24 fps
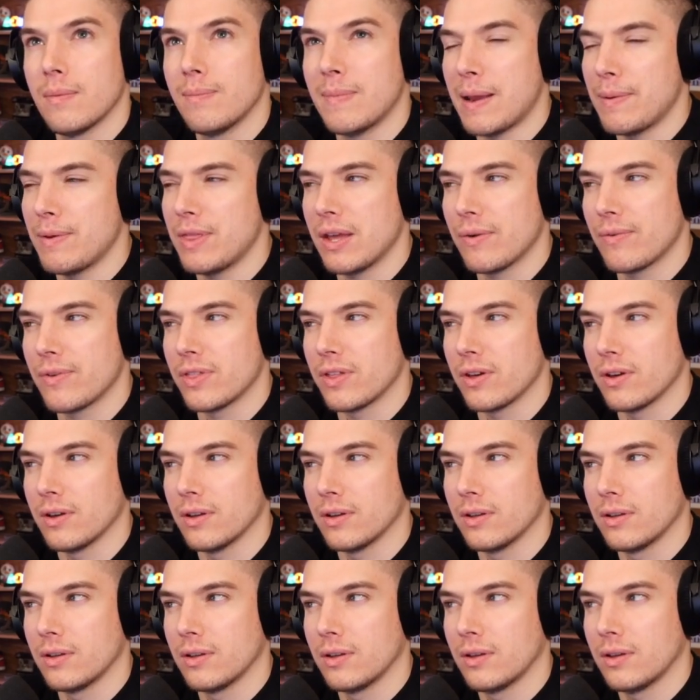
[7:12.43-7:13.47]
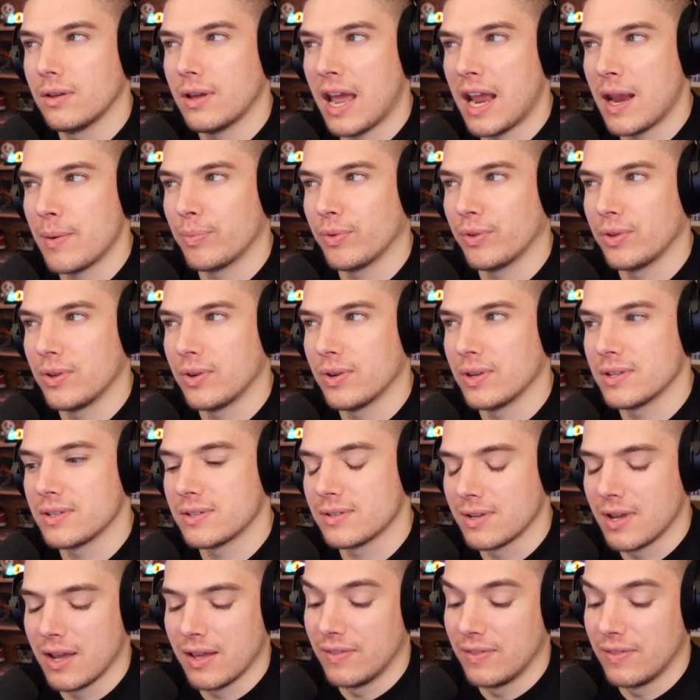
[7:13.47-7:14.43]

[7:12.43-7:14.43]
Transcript: Maybe they were the April units.